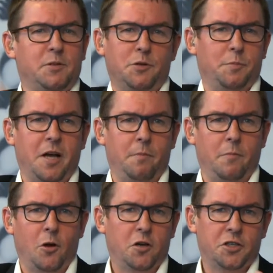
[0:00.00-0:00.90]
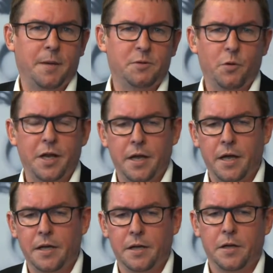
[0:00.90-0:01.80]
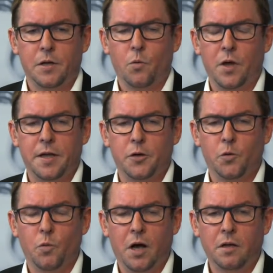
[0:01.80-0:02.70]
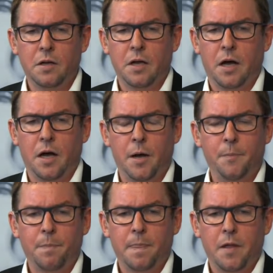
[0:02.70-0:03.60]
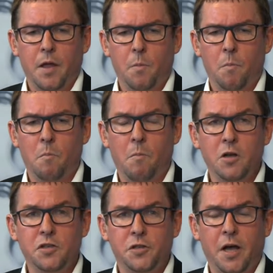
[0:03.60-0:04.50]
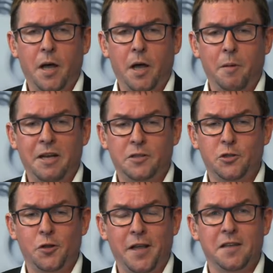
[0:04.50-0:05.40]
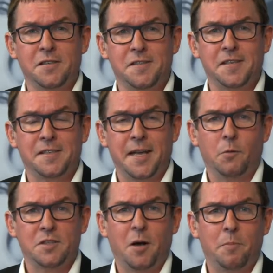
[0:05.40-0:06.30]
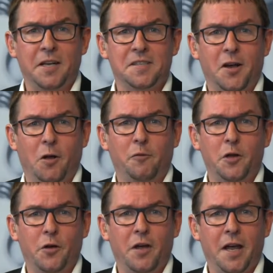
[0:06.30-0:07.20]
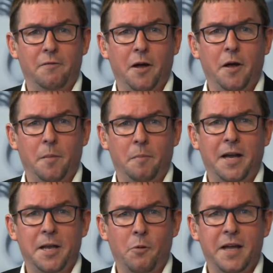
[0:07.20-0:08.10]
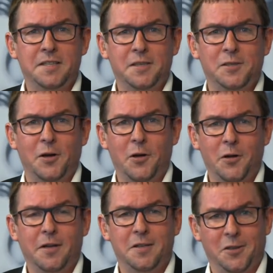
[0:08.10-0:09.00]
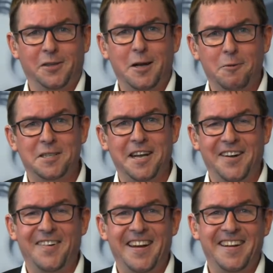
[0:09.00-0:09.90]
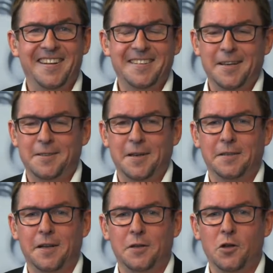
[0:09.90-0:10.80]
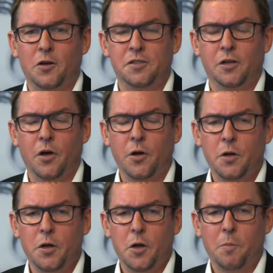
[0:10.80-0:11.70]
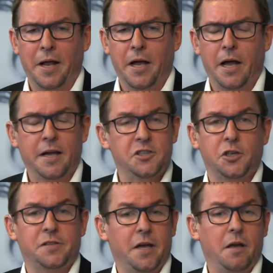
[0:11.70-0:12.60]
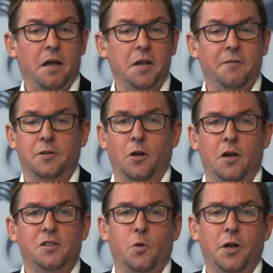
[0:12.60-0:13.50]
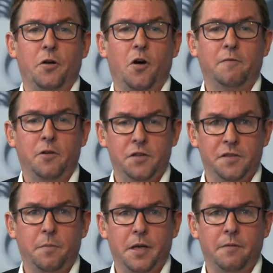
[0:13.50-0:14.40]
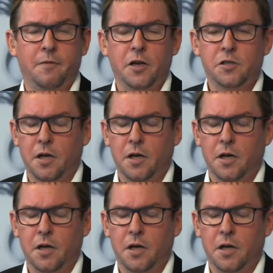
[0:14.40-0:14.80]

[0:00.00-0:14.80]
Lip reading: which become large caps when they do well. 2016 was our biggest alpha year ever, money weighted. So it's not like we generated it years ago. But I guess you could say, and even the last 1.5 years have been a